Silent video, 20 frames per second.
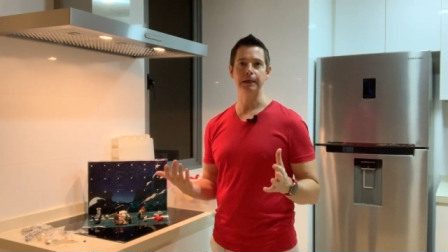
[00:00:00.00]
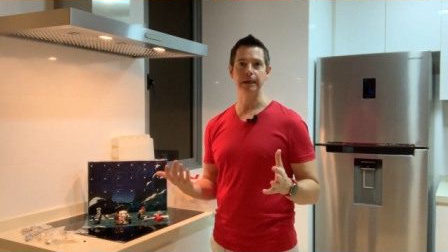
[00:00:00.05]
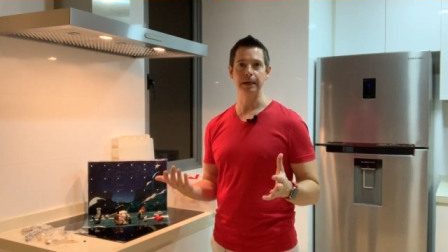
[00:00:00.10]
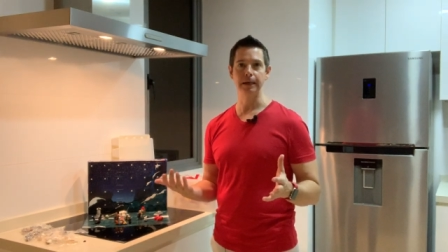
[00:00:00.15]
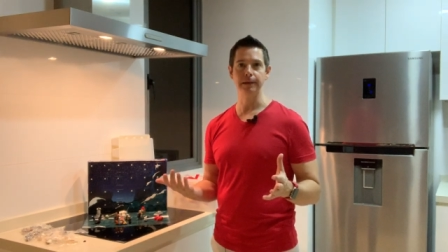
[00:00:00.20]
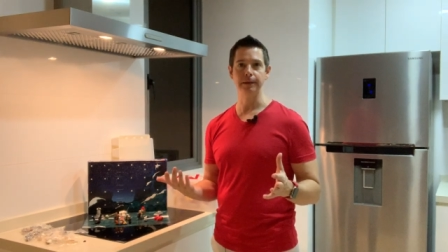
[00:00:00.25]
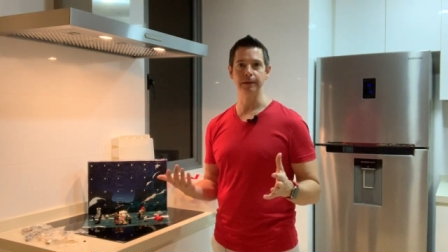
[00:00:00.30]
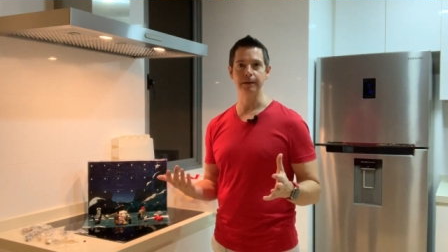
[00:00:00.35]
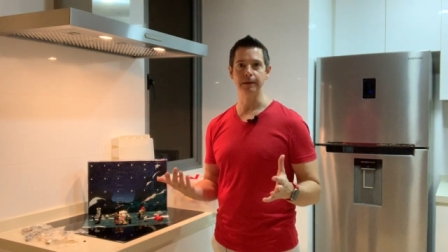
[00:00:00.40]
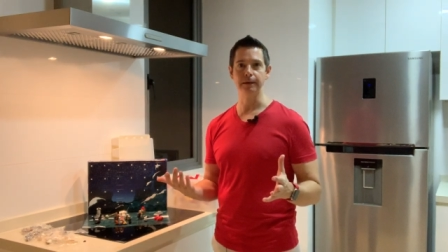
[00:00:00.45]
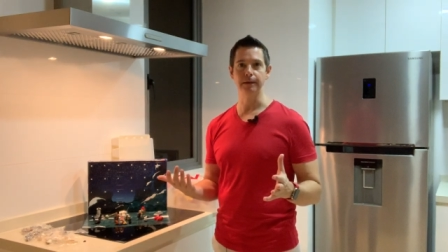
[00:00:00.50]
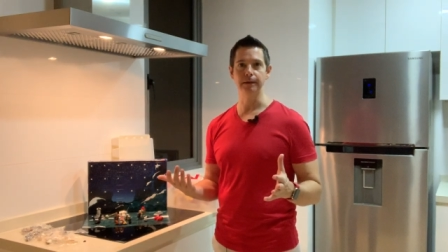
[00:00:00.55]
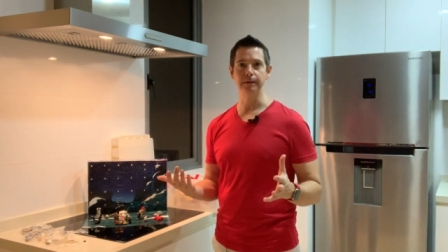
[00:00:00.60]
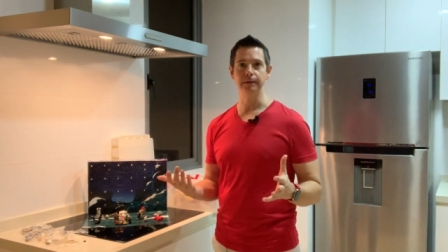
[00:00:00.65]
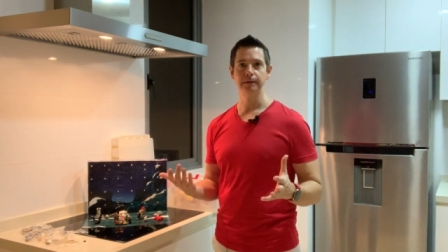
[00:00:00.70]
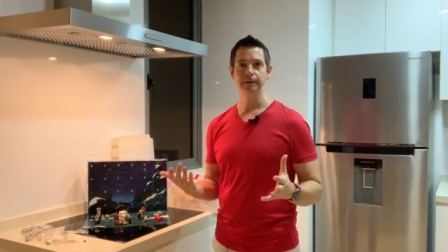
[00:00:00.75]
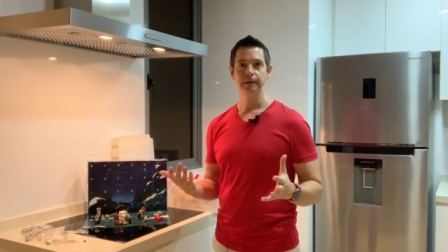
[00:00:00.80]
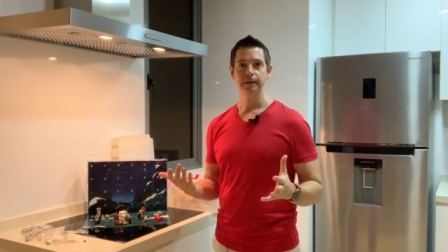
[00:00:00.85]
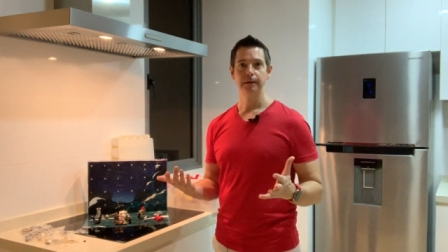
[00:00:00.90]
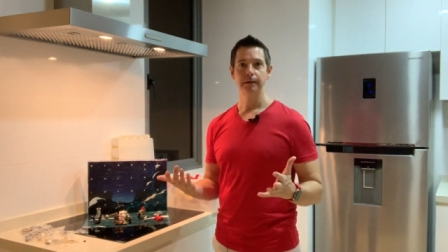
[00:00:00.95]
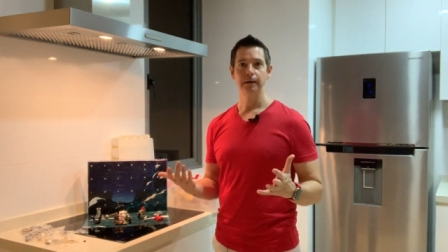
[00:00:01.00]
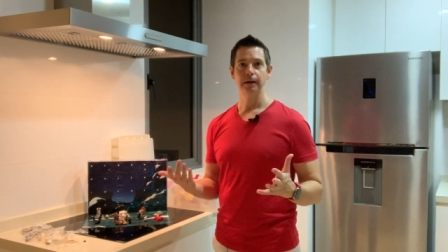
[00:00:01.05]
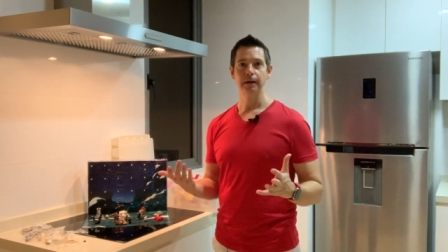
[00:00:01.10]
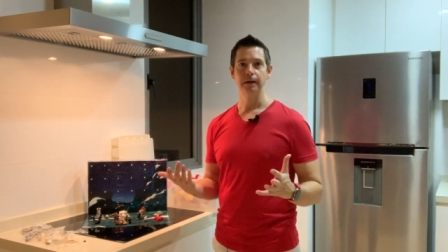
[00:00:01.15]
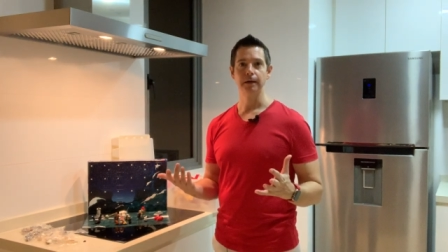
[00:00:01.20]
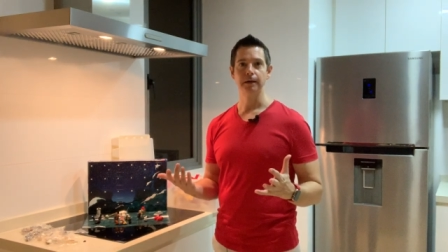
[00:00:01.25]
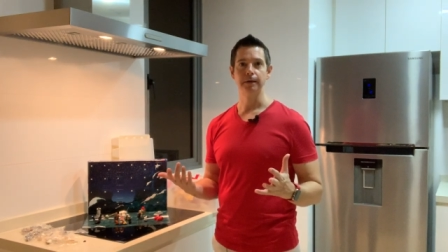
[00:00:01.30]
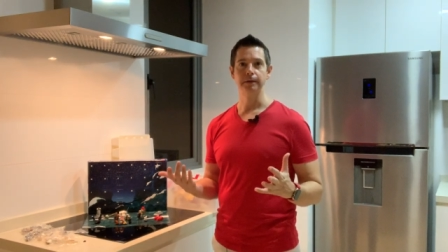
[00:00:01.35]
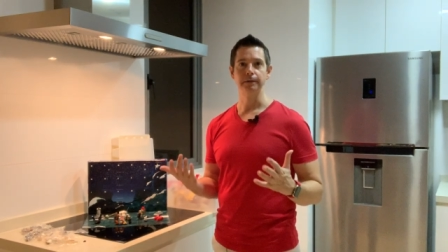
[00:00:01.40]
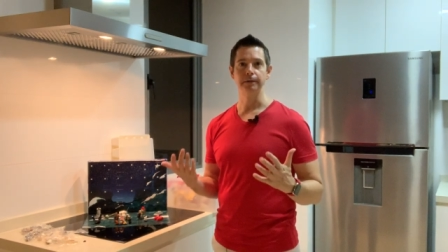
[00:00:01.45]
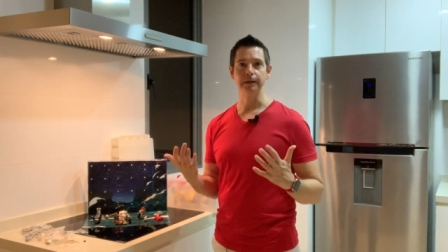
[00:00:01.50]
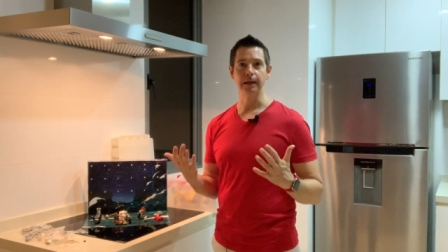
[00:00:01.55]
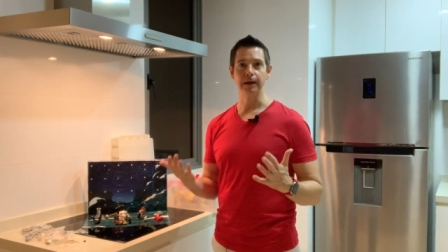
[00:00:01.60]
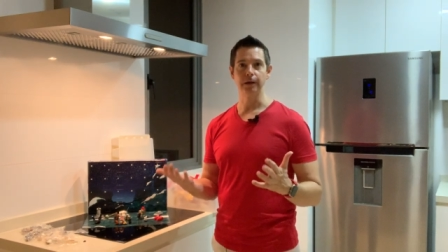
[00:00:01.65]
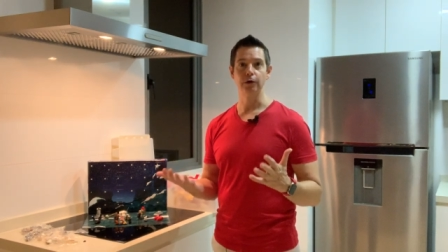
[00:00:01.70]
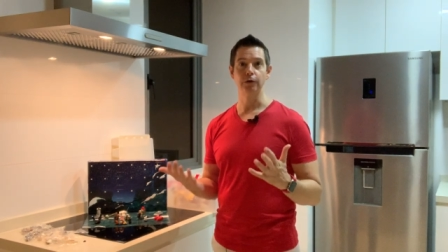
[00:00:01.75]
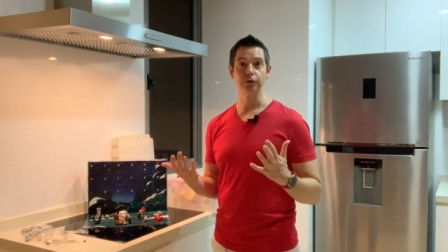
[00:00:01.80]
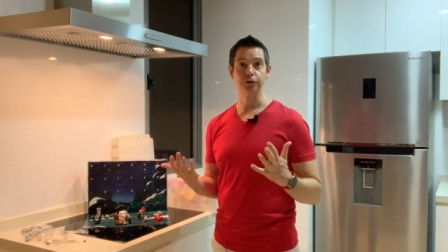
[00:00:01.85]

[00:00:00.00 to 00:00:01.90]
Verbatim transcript: in the uh, LEGO